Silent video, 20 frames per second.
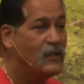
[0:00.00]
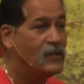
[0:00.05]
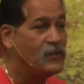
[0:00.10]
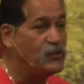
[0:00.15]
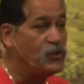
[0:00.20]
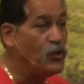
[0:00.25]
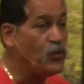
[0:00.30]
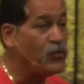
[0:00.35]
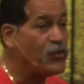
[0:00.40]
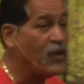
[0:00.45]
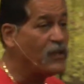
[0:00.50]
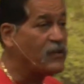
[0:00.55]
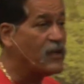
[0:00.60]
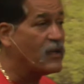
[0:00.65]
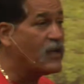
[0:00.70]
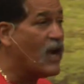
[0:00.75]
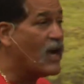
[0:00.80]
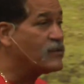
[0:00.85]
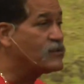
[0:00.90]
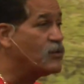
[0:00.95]
Do you think that
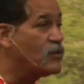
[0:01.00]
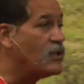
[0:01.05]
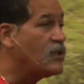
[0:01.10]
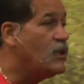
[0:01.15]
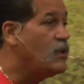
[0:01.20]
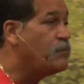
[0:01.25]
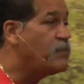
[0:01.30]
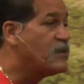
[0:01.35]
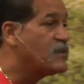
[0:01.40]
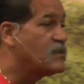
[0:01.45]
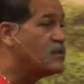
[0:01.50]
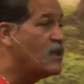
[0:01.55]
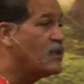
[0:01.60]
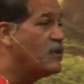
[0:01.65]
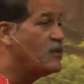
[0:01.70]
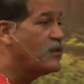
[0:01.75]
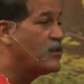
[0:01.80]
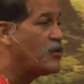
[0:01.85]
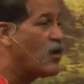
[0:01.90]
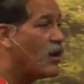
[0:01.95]
God's going to keep his son
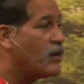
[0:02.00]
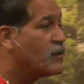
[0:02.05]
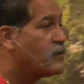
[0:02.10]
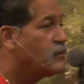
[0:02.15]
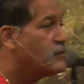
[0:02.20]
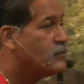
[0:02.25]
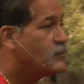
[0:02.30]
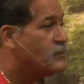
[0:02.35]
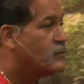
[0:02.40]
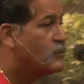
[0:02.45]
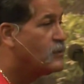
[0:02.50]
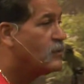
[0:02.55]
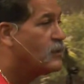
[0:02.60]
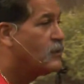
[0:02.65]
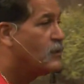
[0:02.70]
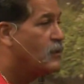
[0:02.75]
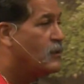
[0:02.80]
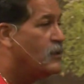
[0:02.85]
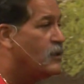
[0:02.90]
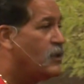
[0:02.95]
in the dark?
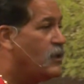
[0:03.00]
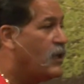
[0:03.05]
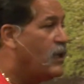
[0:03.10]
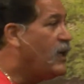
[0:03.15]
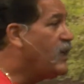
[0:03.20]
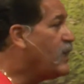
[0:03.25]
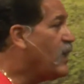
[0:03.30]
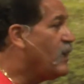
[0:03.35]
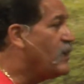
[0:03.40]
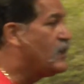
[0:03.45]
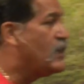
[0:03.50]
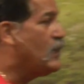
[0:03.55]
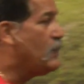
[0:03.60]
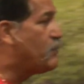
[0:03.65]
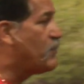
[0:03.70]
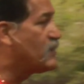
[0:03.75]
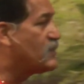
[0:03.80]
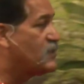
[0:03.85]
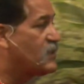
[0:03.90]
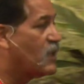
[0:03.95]
He didn't keep
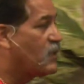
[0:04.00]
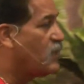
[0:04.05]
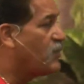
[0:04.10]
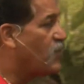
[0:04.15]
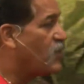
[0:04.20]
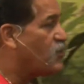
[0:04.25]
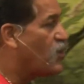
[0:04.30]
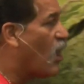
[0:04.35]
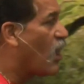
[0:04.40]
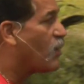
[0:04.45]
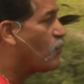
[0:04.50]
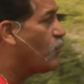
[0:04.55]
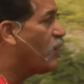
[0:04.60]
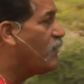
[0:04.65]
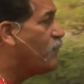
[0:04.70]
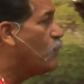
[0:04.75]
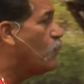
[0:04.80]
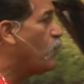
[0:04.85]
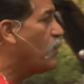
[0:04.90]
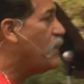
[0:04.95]
his son in the dark.
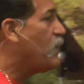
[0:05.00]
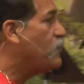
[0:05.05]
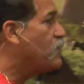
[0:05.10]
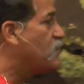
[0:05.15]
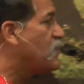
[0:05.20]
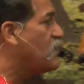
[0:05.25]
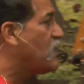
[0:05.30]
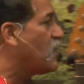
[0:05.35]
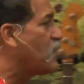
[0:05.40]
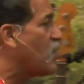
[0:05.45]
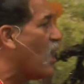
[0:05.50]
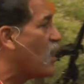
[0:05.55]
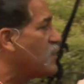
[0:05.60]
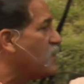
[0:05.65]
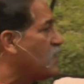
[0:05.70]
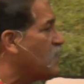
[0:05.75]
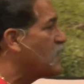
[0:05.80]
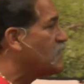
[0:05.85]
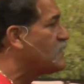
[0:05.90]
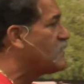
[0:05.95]
Even when he was in the Garden
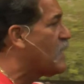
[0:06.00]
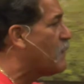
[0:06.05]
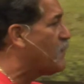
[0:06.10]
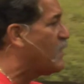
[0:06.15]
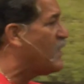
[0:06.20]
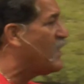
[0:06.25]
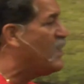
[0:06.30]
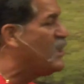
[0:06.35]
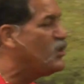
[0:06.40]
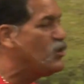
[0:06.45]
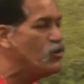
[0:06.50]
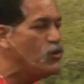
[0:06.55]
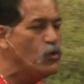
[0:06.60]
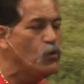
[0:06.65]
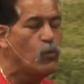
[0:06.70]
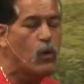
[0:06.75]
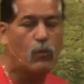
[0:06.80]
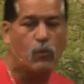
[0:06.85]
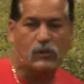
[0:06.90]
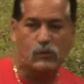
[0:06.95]
of Gethsemane, he knew
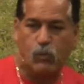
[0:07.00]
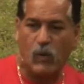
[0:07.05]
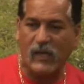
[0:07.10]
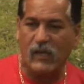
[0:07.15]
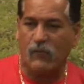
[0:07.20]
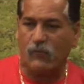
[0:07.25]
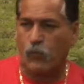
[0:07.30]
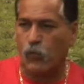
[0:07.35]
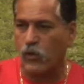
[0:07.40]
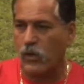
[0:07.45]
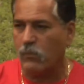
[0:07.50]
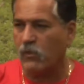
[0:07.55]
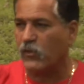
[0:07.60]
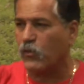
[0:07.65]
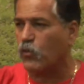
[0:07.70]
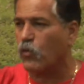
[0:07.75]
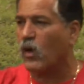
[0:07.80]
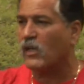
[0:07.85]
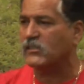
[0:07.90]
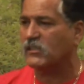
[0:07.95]
what was waiting for him at the
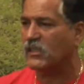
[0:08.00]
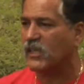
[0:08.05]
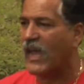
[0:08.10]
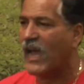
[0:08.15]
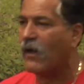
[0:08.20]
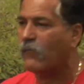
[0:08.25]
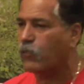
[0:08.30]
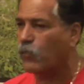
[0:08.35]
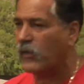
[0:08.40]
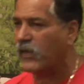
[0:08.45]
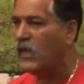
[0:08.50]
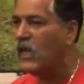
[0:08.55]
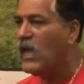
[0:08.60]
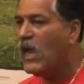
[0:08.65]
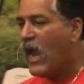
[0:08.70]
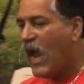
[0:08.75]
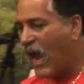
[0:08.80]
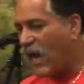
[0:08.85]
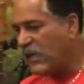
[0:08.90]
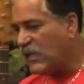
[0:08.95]
cross of Calvary.
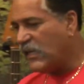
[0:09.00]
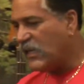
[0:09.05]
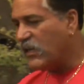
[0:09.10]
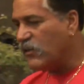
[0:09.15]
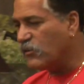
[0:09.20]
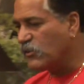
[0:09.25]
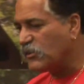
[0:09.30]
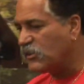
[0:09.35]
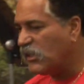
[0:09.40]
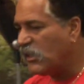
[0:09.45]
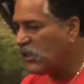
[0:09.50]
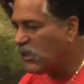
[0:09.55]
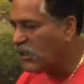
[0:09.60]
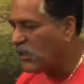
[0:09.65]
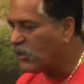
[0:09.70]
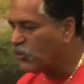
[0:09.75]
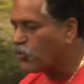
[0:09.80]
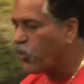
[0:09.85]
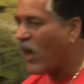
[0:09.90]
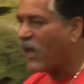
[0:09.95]
And he interceded and he
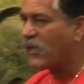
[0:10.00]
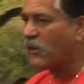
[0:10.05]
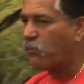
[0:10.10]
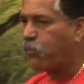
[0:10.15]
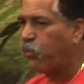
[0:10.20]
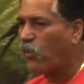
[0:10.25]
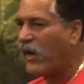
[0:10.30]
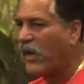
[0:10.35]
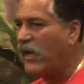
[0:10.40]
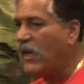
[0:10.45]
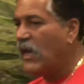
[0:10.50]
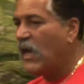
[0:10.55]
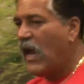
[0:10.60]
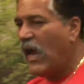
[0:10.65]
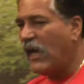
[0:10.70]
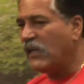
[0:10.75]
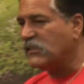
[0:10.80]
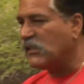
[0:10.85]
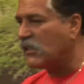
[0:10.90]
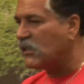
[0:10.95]
tried to pray.
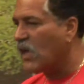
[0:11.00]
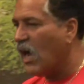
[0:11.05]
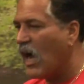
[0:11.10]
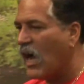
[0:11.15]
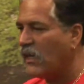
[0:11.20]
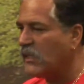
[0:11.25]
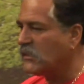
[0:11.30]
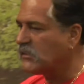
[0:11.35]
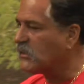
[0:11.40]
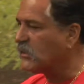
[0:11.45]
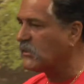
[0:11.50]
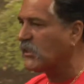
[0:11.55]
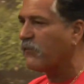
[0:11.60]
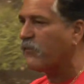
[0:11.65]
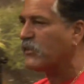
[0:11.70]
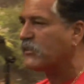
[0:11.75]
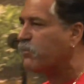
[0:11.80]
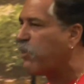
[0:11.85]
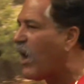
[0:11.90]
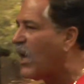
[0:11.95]
he said, God, he says, if
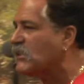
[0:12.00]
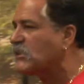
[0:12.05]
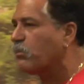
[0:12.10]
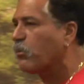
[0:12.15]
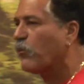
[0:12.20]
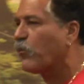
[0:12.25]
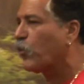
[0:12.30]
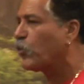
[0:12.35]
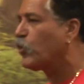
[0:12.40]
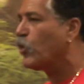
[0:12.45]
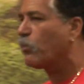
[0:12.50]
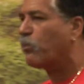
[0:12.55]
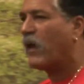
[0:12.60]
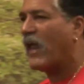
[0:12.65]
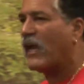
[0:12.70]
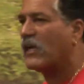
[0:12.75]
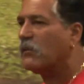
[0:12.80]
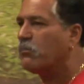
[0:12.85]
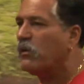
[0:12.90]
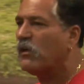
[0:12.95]
it's possible for your
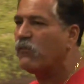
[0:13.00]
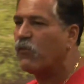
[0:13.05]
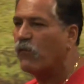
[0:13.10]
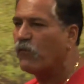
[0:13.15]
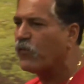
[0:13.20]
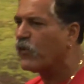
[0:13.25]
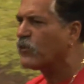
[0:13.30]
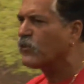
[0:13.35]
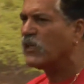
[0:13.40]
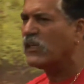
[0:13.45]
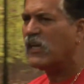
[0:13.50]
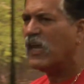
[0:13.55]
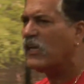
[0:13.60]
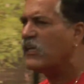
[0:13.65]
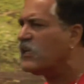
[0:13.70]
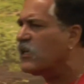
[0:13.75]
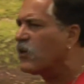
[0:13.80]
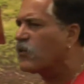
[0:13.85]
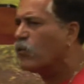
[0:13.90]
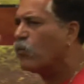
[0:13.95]
plan to be fulfilled in
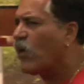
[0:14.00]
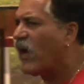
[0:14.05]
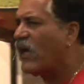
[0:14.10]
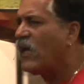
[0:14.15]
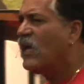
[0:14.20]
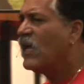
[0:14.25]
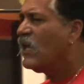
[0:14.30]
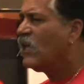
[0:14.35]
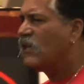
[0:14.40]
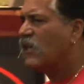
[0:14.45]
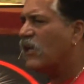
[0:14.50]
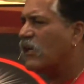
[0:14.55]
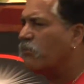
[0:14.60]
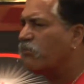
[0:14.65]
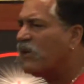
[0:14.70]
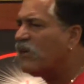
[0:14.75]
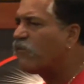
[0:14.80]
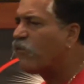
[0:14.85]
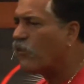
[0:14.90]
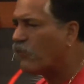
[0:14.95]
any other way, let it
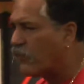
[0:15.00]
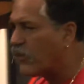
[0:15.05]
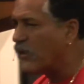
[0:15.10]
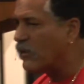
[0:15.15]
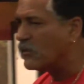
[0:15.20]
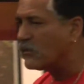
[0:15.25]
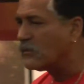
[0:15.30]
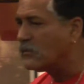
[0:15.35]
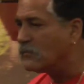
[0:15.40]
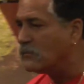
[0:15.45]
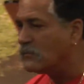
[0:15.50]
be fulfilled.